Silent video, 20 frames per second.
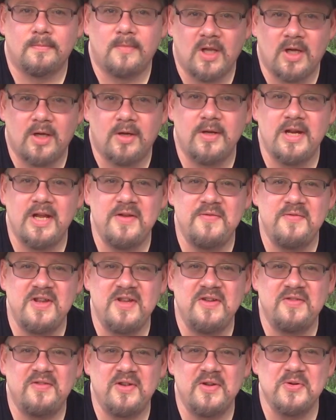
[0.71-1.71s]
Good
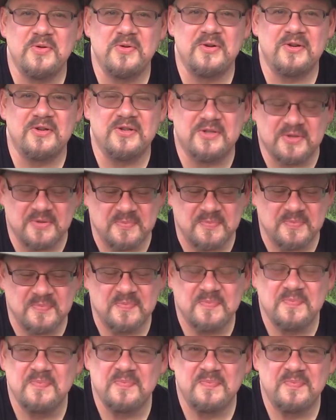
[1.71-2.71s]
evening, viewers.
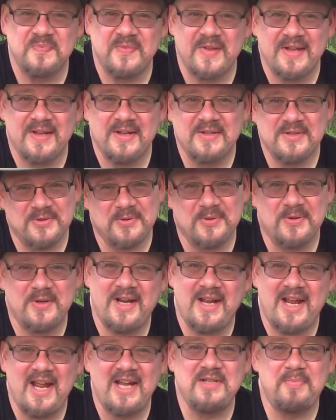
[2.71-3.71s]

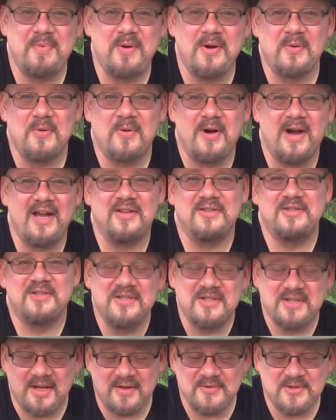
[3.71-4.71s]
Sorry, it's been a while
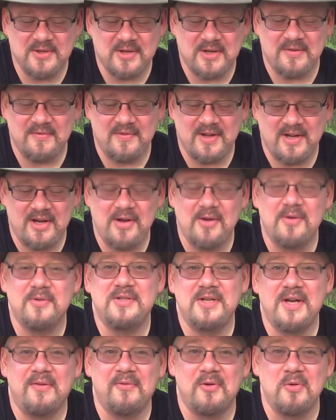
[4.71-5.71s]
since I've shot a video,
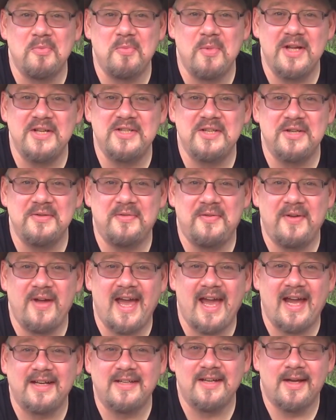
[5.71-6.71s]
several months in
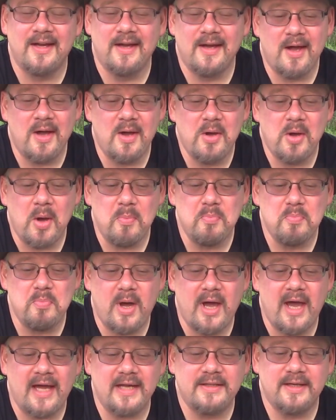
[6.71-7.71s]
fact,
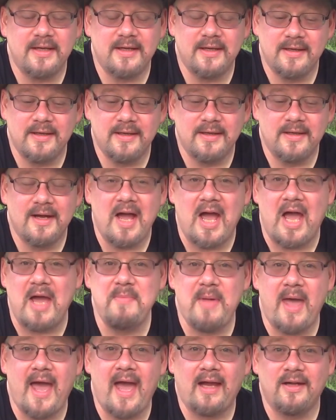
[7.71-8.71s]
but I'm
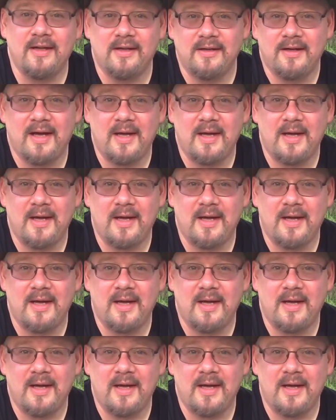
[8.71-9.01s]
back.